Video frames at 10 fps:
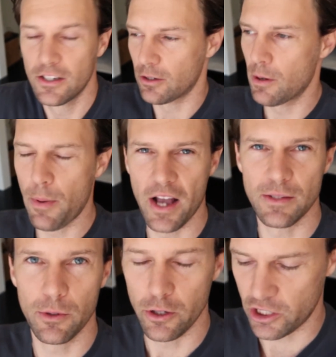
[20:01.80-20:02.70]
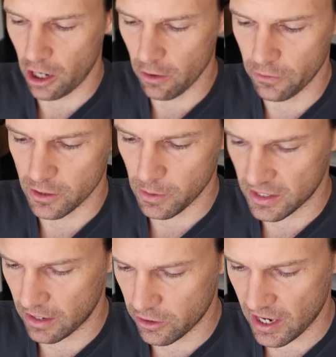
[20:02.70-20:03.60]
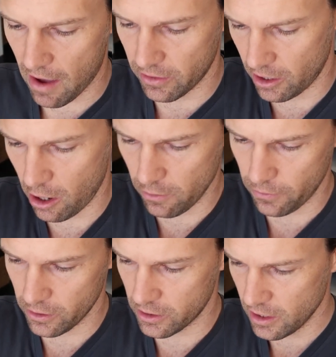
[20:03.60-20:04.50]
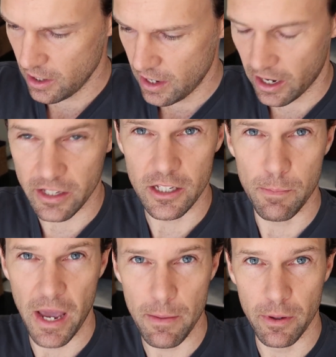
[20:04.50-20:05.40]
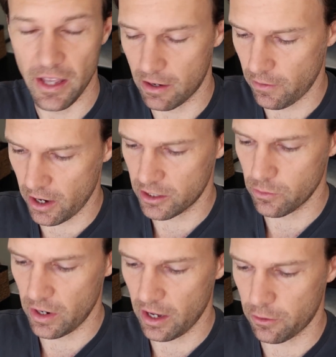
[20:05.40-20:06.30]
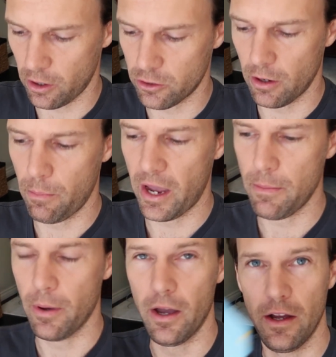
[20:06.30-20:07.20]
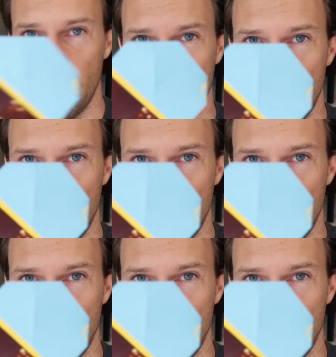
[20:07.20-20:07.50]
So I want to buy some Gucci loafers, but instead of just having the loafers, because it's paper, the anniversary, I thought I'd do it in paper.